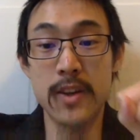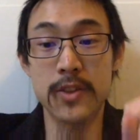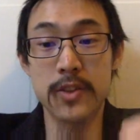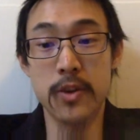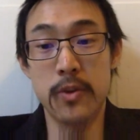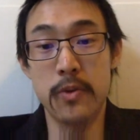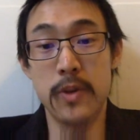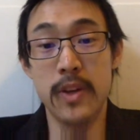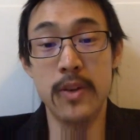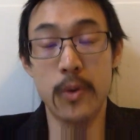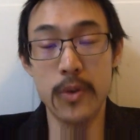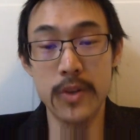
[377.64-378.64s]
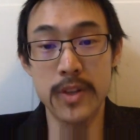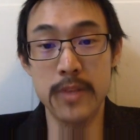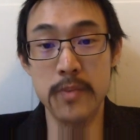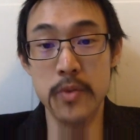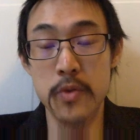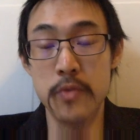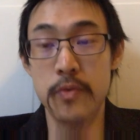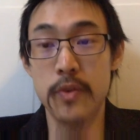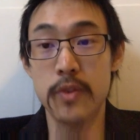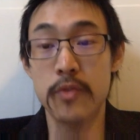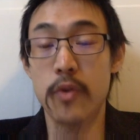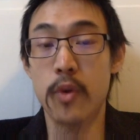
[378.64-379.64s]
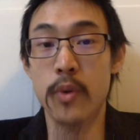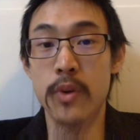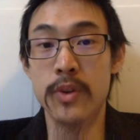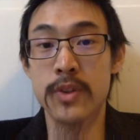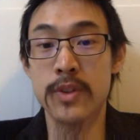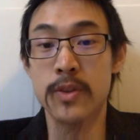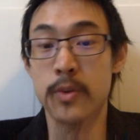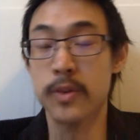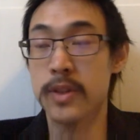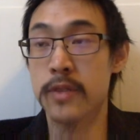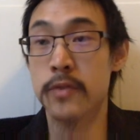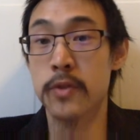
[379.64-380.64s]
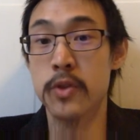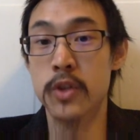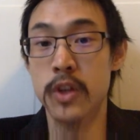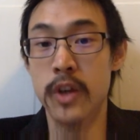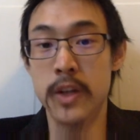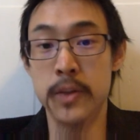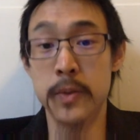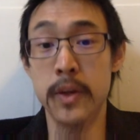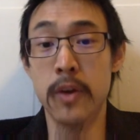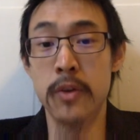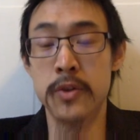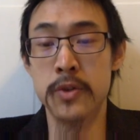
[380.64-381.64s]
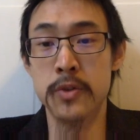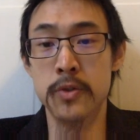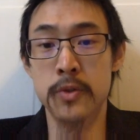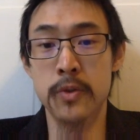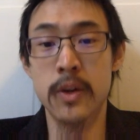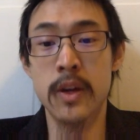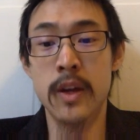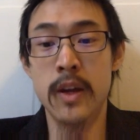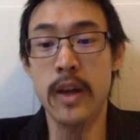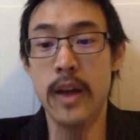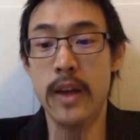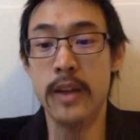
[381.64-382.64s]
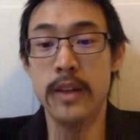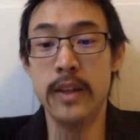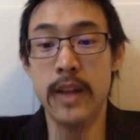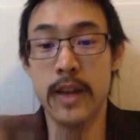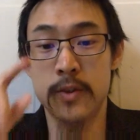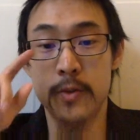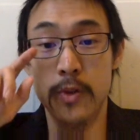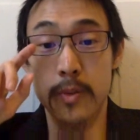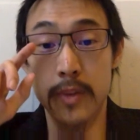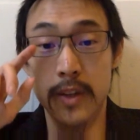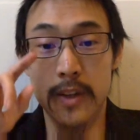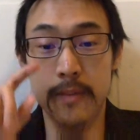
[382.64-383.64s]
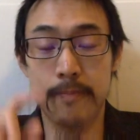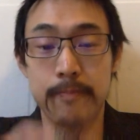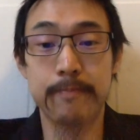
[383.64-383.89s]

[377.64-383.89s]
So in order to move forwards towards the future, as we all do inexorably,